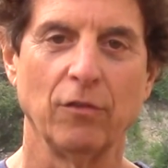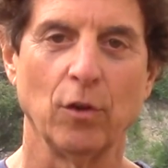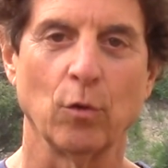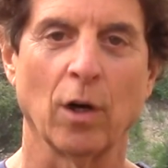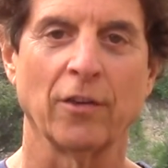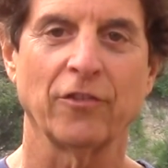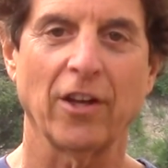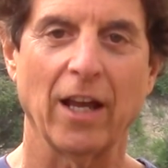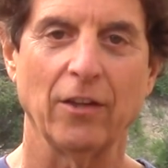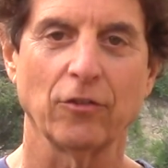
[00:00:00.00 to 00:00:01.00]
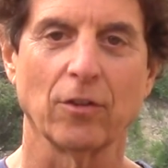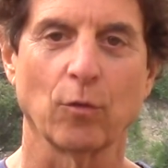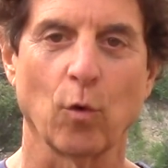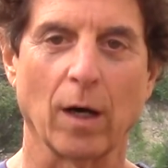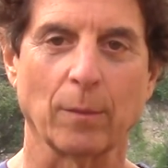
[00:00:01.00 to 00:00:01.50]
you a taste of
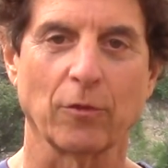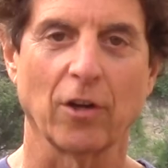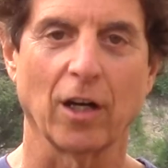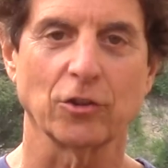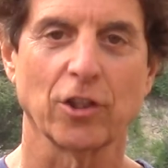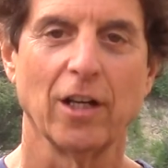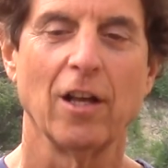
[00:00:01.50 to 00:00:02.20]
Quantum Touch.